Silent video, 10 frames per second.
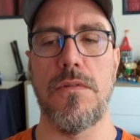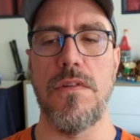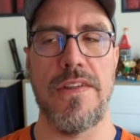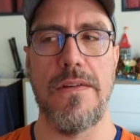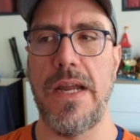
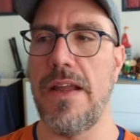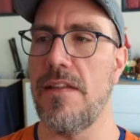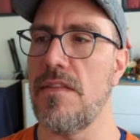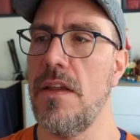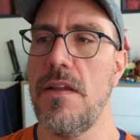also
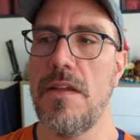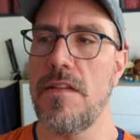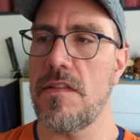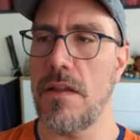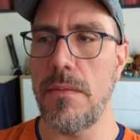has
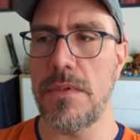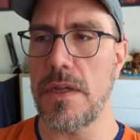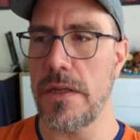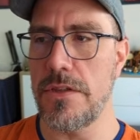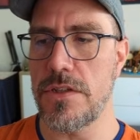some
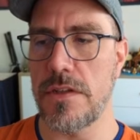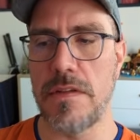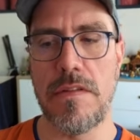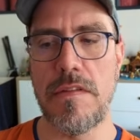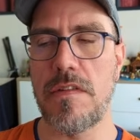
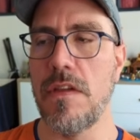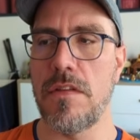dungeons,